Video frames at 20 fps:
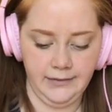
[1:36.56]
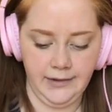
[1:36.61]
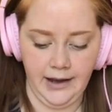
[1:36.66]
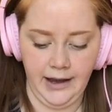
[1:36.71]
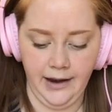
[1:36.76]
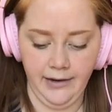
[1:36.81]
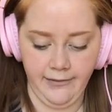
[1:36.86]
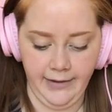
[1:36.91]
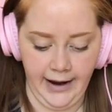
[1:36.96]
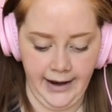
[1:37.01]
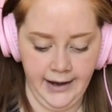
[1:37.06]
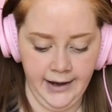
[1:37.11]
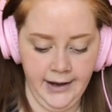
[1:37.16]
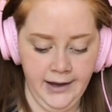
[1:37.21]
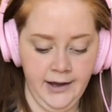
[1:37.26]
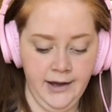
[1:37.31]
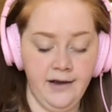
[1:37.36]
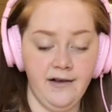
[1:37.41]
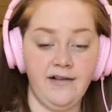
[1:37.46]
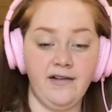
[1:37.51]
All right,
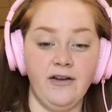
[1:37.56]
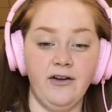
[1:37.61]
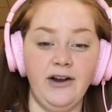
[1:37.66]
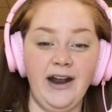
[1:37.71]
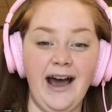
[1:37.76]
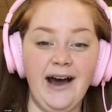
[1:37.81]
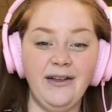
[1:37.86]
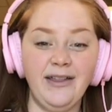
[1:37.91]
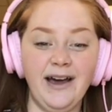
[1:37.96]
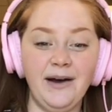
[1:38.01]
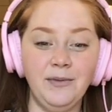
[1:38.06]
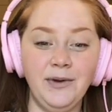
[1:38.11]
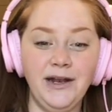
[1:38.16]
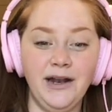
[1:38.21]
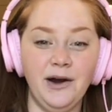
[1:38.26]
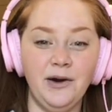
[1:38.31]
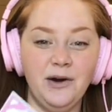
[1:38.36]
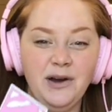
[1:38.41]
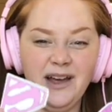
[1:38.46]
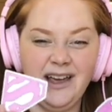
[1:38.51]
so now that we
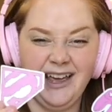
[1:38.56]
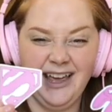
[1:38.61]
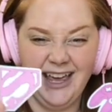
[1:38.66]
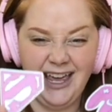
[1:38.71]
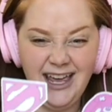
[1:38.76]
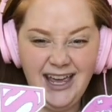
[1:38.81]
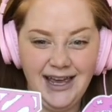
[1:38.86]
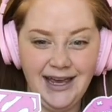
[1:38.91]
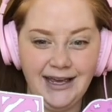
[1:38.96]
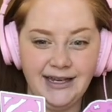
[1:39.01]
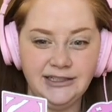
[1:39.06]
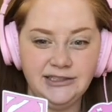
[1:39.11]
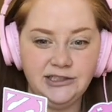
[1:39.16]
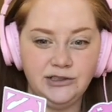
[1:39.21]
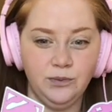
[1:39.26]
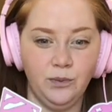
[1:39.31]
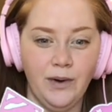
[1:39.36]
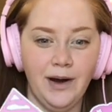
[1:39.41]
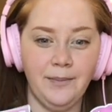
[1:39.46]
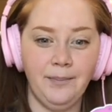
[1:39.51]
know ish
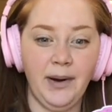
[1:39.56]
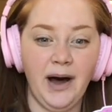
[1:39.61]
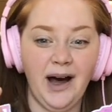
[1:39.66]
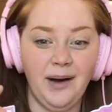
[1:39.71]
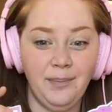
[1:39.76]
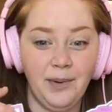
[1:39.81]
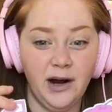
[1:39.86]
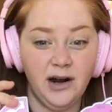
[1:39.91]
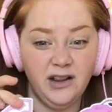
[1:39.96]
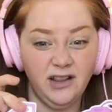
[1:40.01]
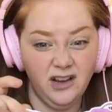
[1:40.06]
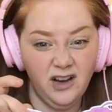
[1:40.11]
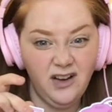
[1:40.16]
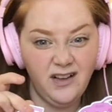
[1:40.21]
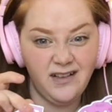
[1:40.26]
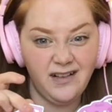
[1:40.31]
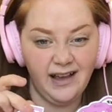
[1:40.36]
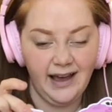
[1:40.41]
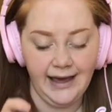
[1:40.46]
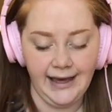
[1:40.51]
what pop art
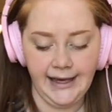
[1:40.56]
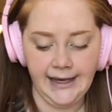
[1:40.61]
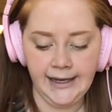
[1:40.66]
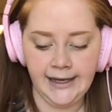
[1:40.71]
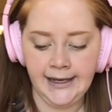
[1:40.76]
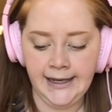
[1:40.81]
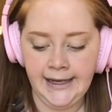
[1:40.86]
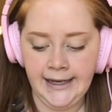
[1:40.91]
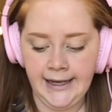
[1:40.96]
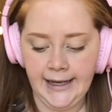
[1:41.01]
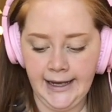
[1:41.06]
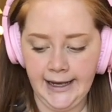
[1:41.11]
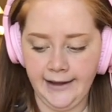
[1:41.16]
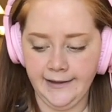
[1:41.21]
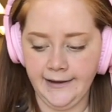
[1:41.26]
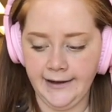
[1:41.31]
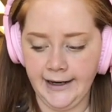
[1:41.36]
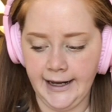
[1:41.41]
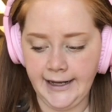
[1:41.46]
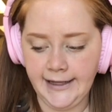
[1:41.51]
looks like, in
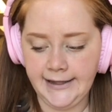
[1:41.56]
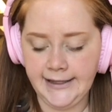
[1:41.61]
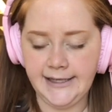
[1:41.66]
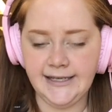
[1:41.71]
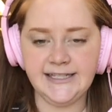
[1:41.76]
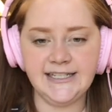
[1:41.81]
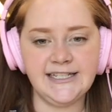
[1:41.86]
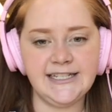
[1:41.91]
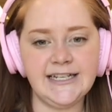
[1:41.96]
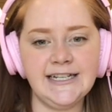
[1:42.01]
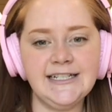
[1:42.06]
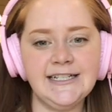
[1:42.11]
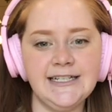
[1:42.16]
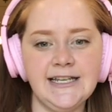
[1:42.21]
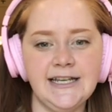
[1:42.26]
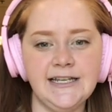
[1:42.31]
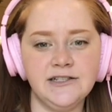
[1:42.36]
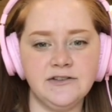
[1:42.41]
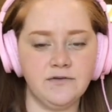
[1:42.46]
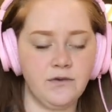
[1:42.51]
the
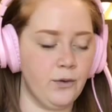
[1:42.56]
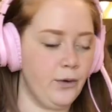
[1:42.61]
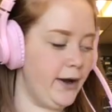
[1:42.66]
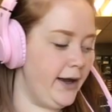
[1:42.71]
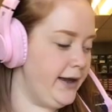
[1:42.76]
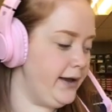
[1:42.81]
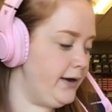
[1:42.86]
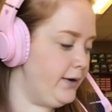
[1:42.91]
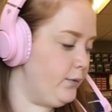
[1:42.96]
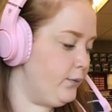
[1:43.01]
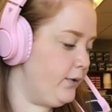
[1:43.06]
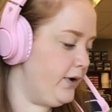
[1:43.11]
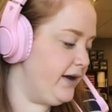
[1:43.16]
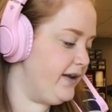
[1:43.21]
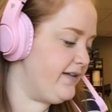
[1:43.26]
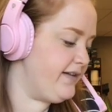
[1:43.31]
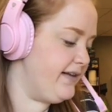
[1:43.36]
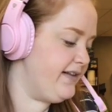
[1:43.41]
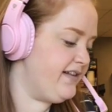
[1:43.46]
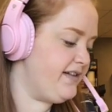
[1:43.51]
1960s, Roy
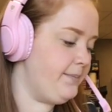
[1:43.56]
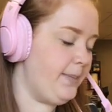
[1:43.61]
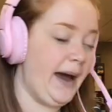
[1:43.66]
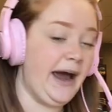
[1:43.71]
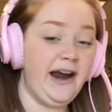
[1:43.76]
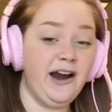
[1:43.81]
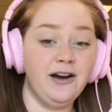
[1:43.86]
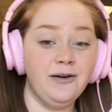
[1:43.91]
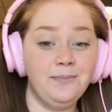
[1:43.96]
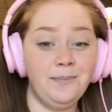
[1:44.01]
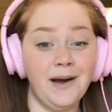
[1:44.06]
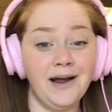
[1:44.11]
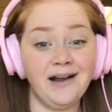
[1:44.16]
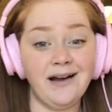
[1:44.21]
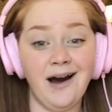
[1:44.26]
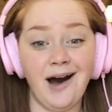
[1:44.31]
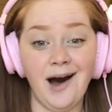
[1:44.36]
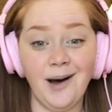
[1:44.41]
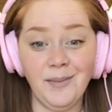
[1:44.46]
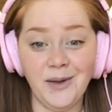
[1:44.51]
was inspired by
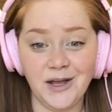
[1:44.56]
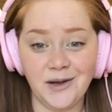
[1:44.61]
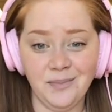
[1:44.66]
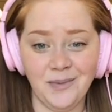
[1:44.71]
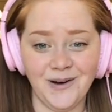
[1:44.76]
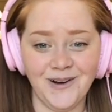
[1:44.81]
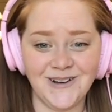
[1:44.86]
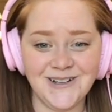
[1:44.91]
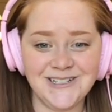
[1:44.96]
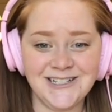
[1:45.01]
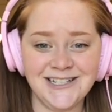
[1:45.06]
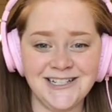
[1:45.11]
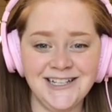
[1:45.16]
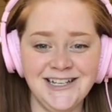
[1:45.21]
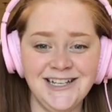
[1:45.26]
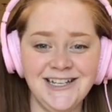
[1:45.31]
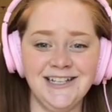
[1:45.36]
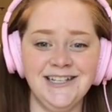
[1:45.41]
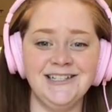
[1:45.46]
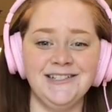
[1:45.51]
comic books.
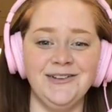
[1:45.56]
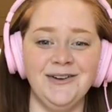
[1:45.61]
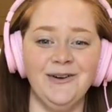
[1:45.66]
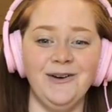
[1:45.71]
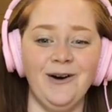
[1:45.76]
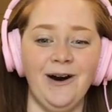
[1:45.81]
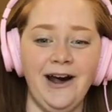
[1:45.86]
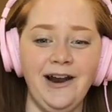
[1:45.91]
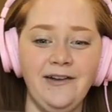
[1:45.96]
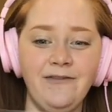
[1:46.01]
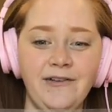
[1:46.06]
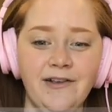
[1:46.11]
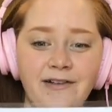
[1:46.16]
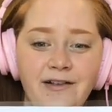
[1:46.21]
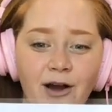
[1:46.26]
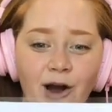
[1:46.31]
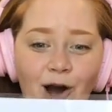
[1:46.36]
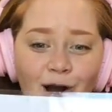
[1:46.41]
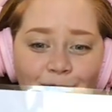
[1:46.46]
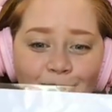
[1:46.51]
So a lot of his
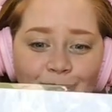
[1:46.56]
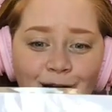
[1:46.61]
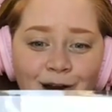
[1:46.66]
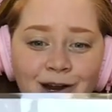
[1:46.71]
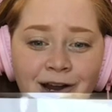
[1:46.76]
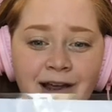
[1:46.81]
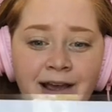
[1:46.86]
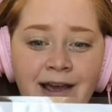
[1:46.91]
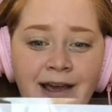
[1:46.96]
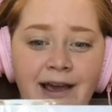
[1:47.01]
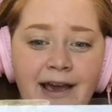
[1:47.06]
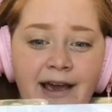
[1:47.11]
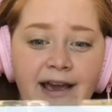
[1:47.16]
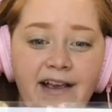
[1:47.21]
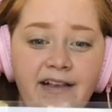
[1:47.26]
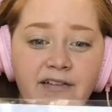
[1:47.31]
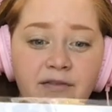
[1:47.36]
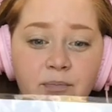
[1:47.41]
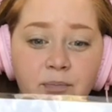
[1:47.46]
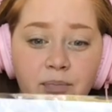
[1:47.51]
art
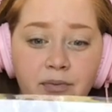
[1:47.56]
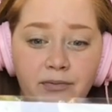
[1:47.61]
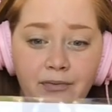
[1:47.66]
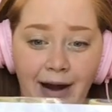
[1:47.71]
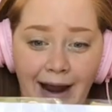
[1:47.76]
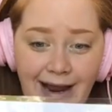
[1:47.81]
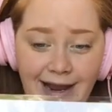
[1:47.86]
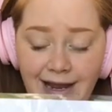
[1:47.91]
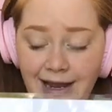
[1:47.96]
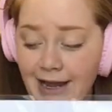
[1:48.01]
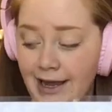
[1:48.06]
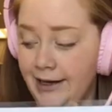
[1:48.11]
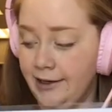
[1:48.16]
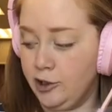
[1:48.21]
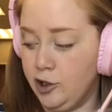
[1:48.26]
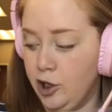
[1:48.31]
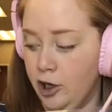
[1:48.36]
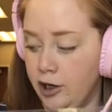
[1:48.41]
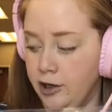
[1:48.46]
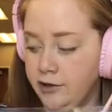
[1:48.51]
is bright and
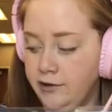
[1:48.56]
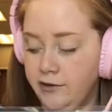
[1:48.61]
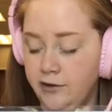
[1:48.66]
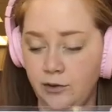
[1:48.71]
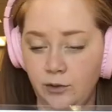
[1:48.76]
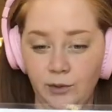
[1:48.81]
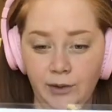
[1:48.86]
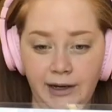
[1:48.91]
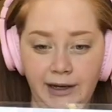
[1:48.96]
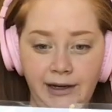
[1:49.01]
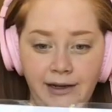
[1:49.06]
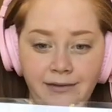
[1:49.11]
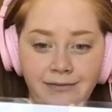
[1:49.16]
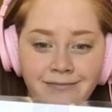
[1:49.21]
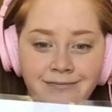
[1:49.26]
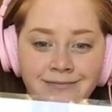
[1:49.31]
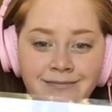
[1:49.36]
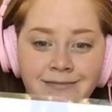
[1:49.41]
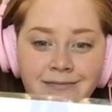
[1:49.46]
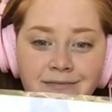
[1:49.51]
cartoony,
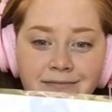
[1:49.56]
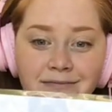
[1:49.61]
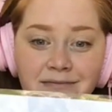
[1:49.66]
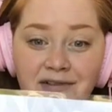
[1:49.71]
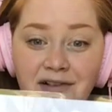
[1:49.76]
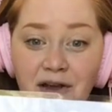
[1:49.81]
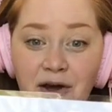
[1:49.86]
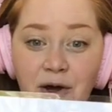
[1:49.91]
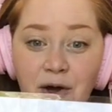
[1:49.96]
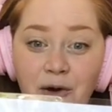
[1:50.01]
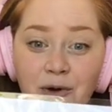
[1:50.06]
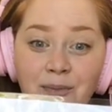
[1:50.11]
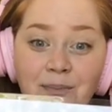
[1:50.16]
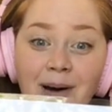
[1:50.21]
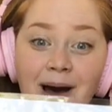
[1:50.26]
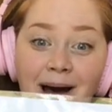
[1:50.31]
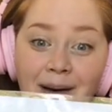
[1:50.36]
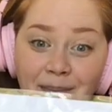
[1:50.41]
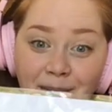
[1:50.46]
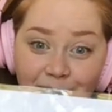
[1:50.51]
so
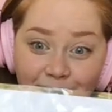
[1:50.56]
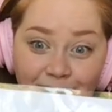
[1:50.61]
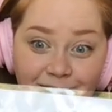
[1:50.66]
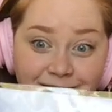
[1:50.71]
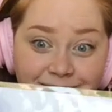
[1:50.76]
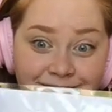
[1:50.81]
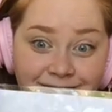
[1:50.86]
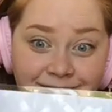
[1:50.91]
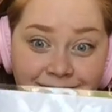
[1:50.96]
pop art,